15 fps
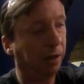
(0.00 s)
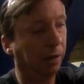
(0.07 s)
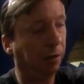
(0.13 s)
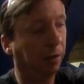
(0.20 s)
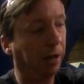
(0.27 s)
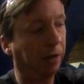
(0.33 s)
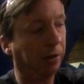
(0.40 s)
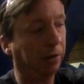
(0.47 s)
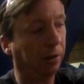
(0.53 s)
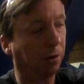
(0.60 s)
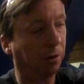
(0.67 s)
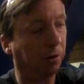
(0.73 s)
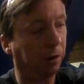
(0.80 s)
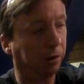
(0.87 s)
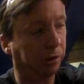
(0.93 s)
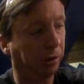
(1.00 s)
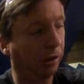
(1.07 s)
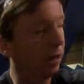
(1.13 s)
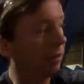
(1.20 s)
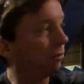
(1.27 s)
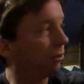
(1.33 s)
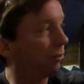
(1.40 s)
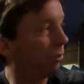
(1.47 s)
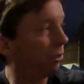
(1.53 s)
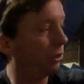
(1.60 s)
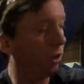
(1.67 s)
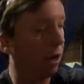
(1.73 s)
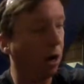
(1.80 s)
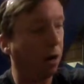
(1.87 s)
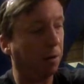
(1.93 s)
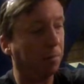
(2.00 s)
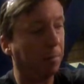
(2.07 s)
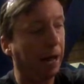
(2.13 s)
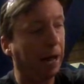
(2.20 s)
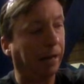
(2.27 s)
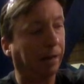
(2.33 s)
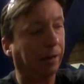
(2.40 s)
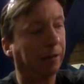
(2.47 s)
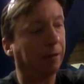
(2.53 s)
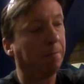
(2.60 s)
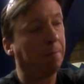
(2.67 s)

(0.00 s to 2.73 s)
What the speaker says: You'll then turn the selector switch to automatic,